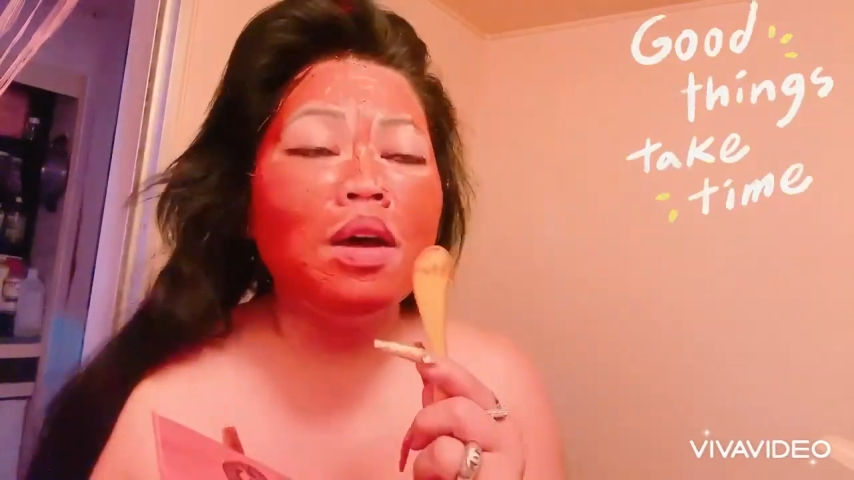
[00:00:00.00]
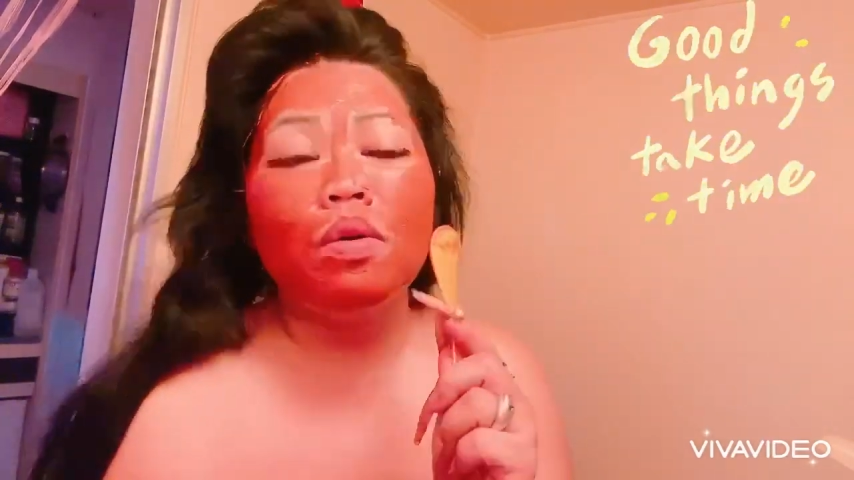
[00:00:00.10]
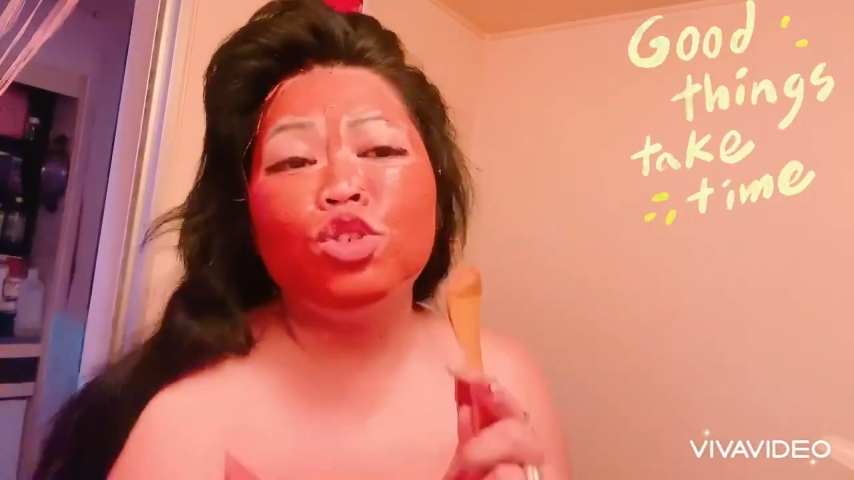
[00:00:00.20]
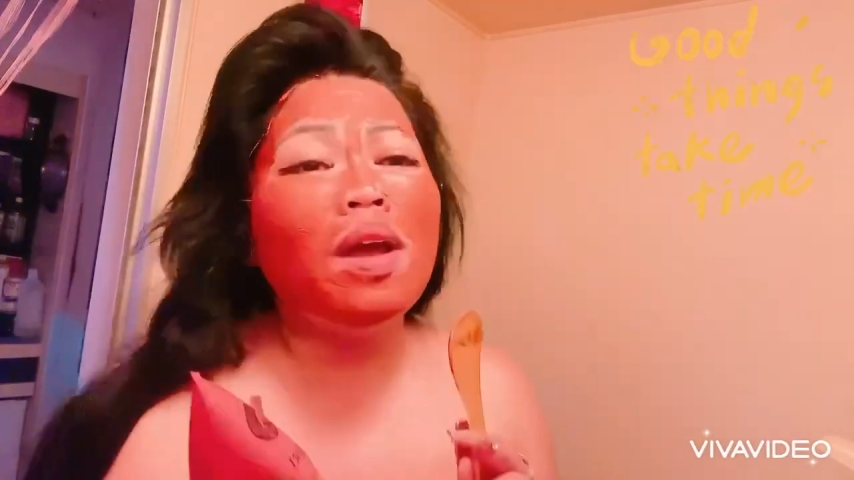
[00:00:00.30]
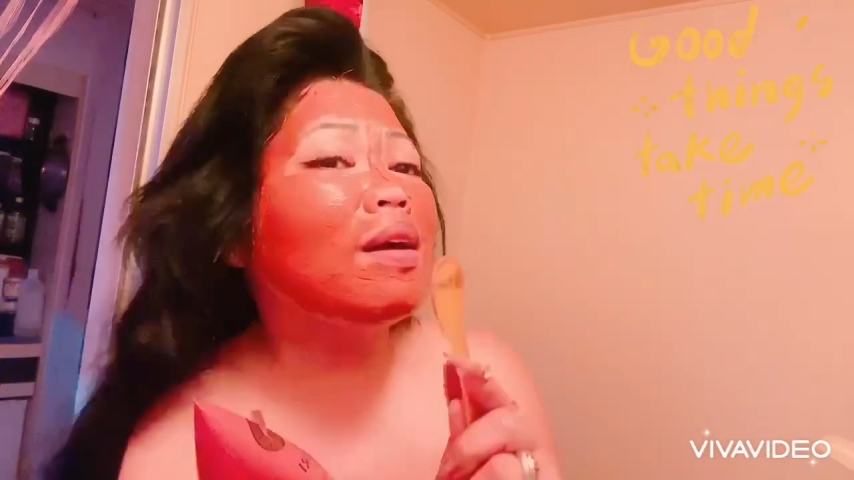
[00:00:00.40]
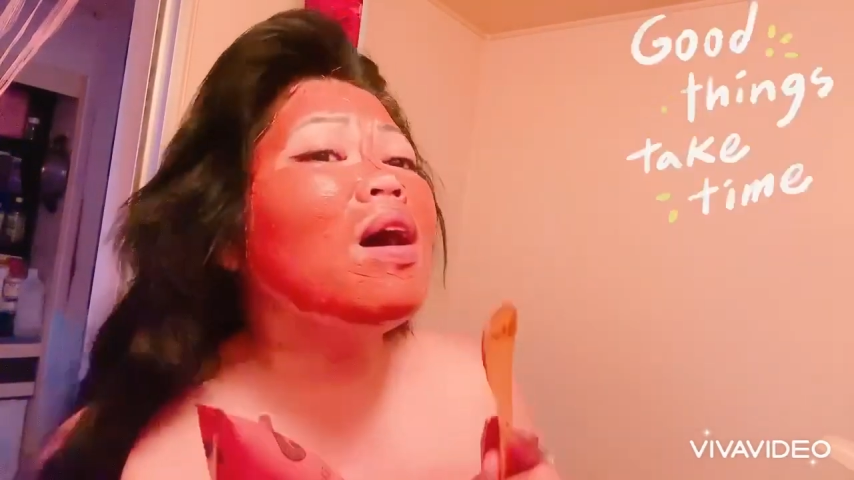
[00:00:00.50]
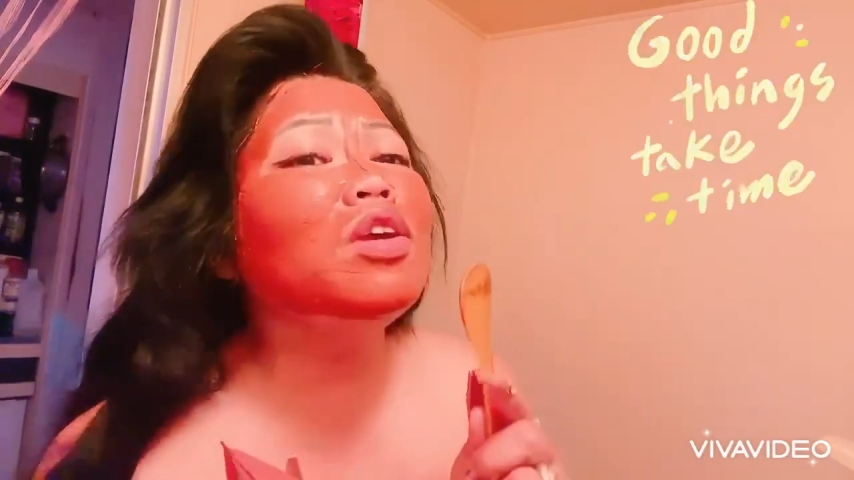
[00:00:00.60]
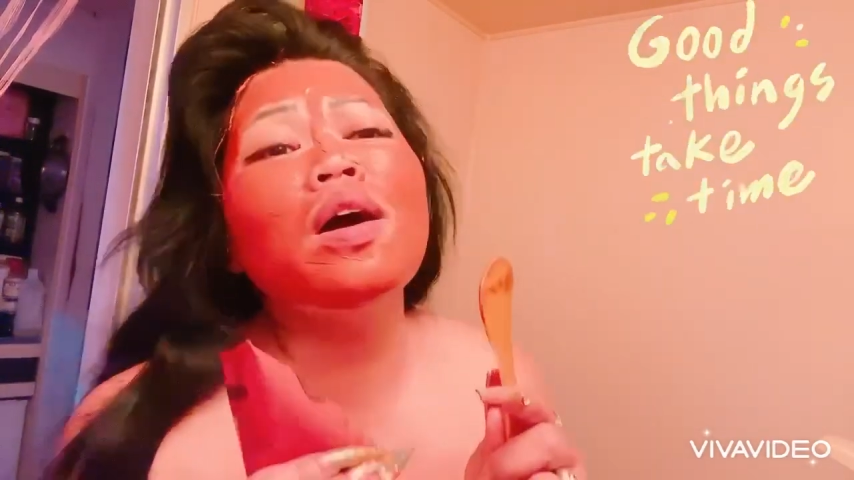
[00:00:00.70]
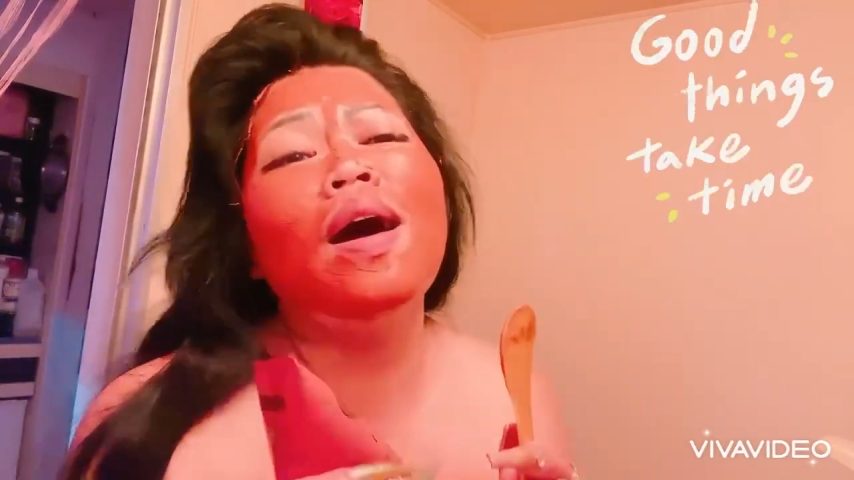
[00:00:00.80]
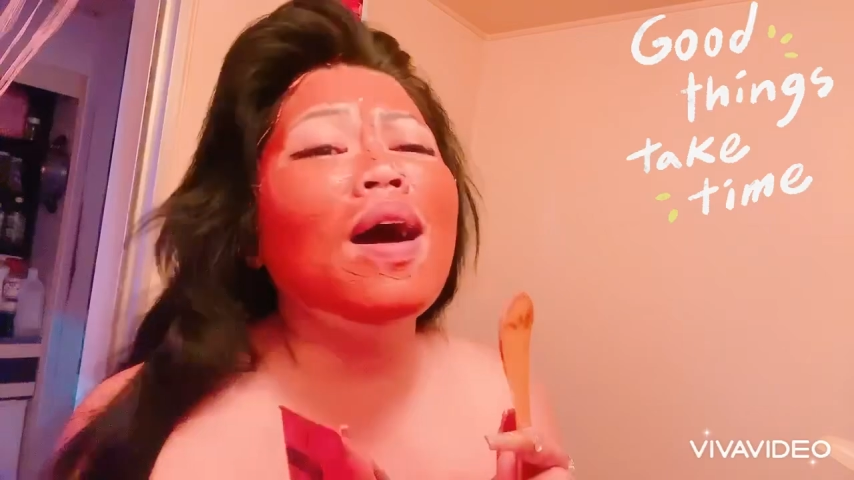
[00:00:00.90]
will shut on
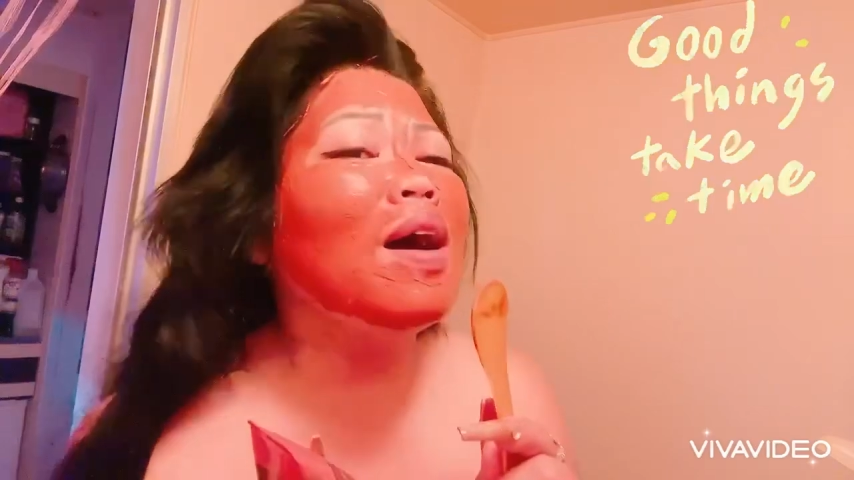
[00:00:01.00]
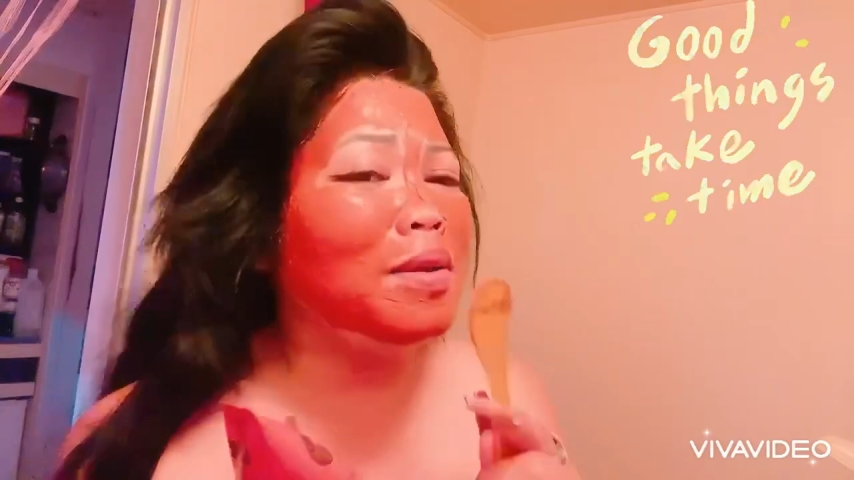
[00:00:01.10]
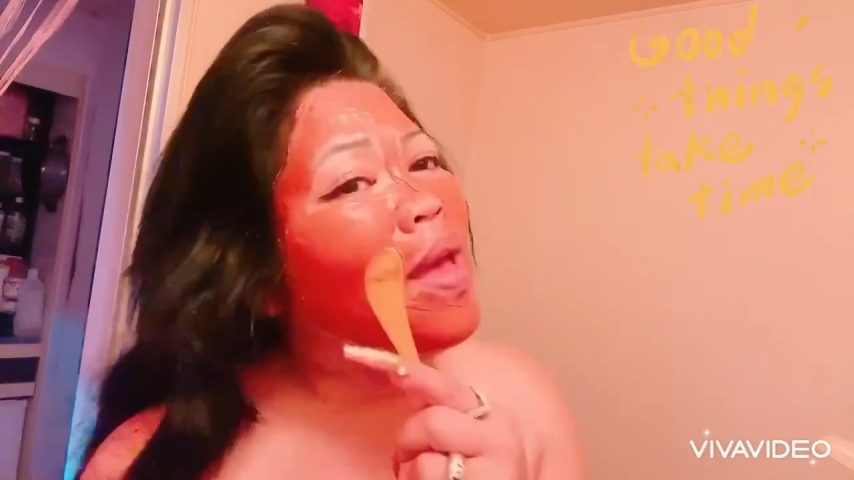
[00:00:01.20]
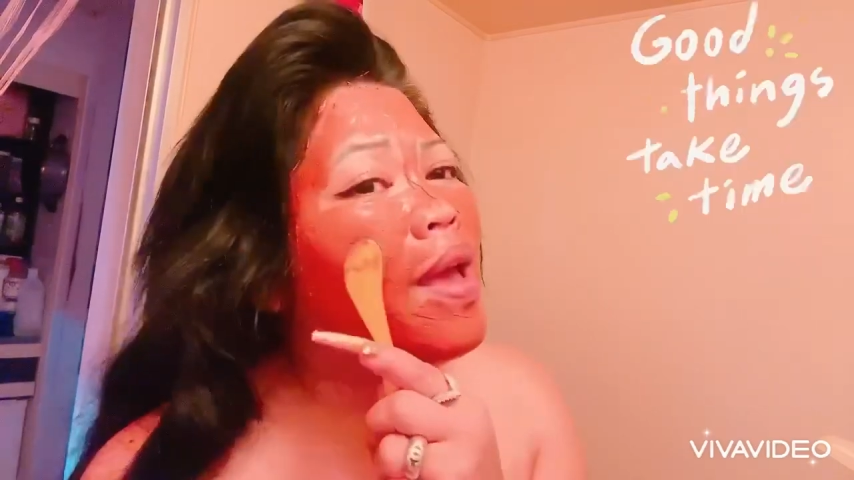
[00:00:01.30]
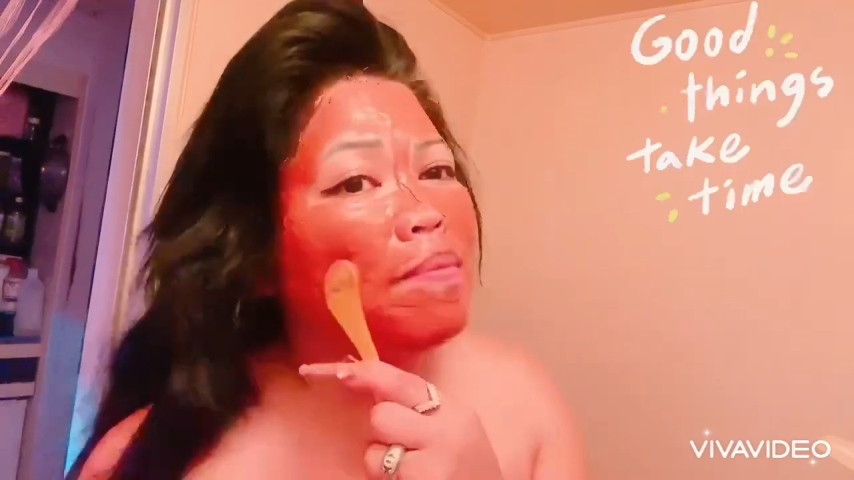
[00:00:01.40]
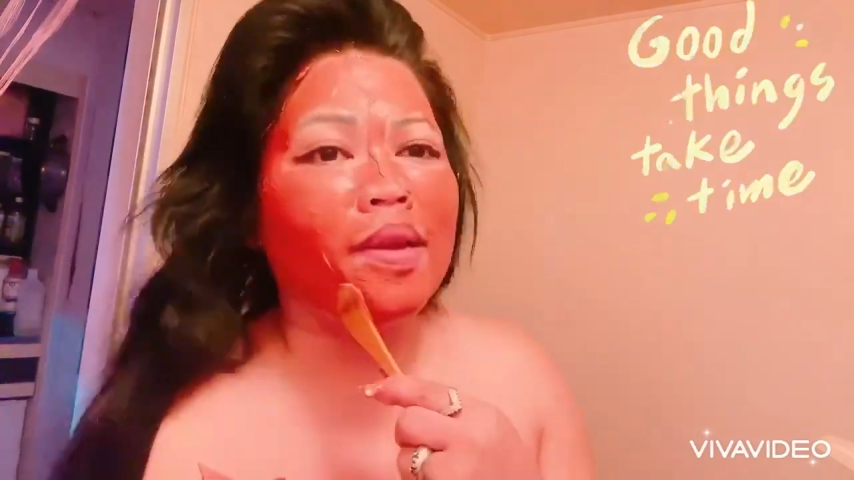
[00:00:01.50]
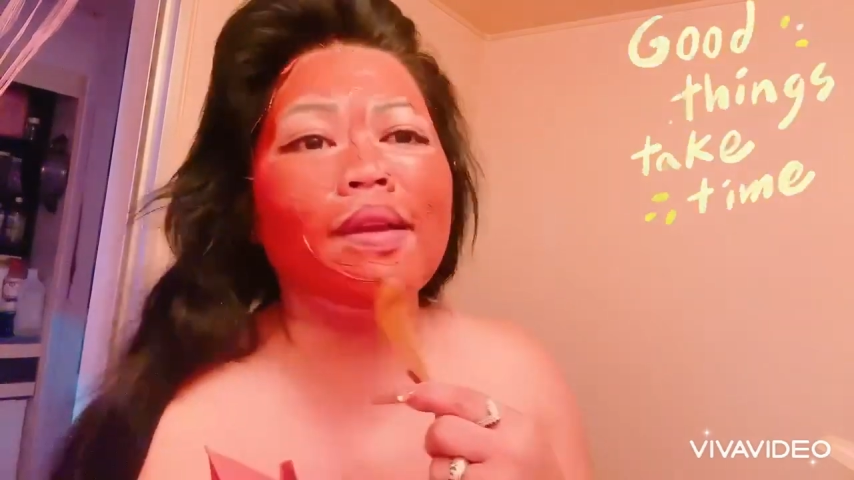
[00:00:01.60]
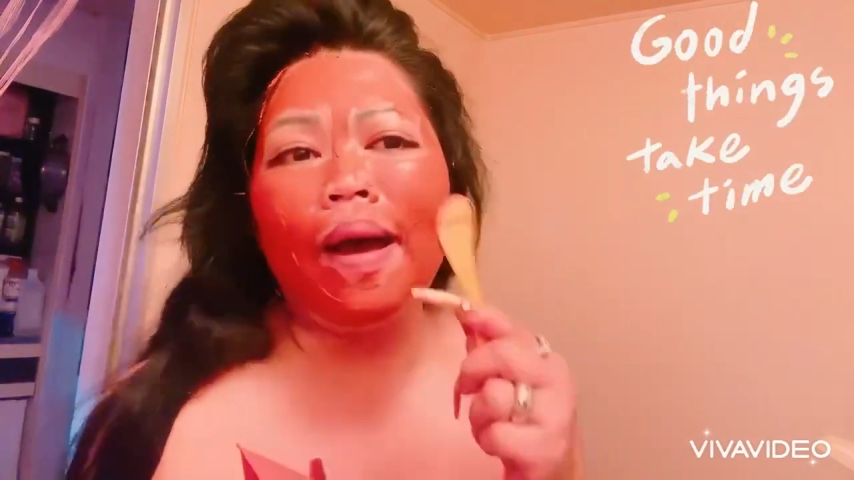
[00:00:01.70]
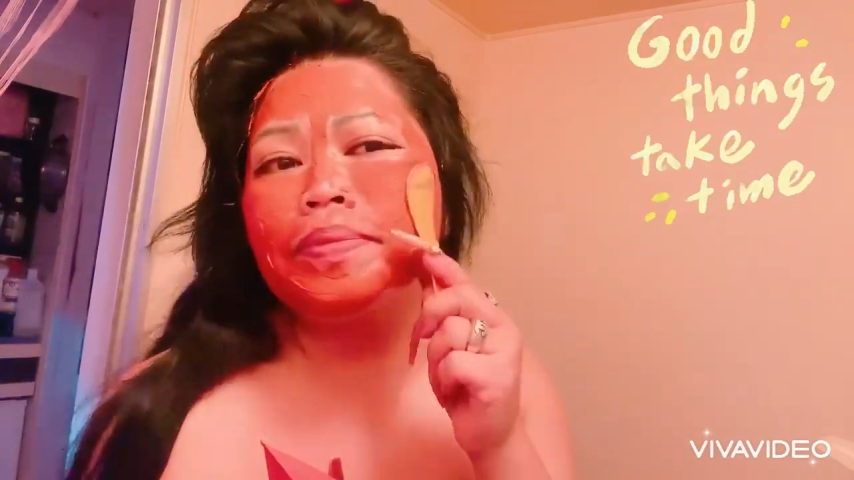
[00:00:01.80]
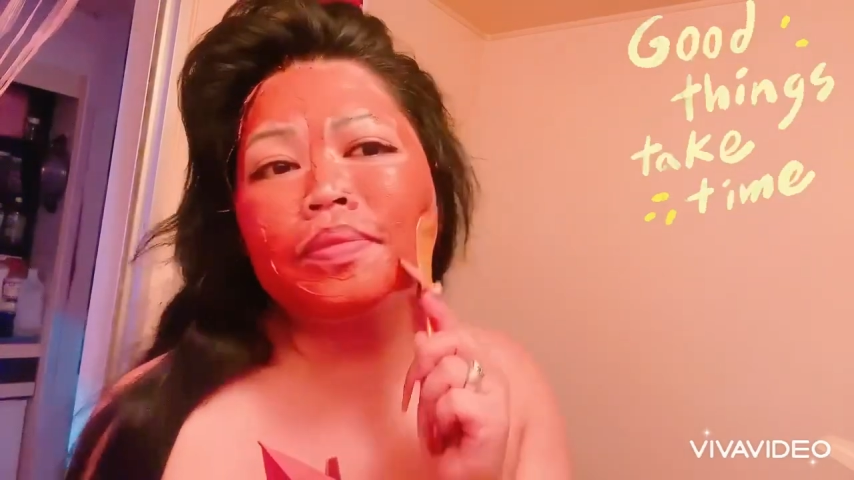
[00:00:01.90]
your heart, babe.
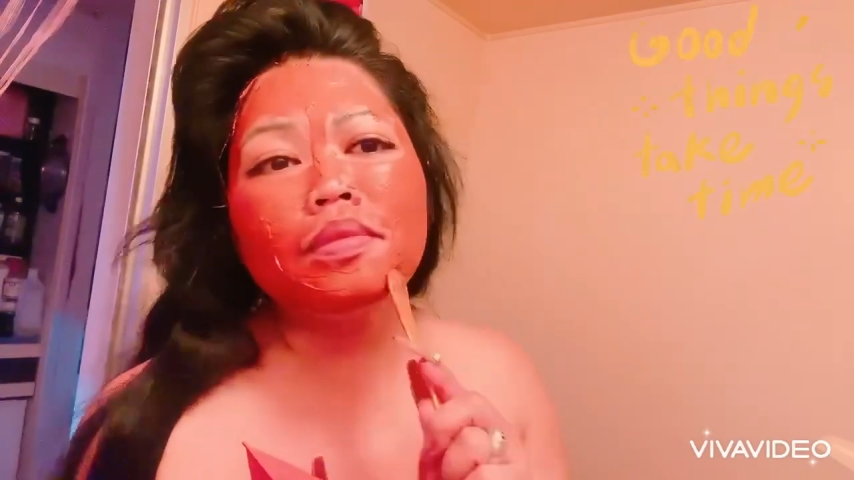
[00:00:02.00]
Yeah.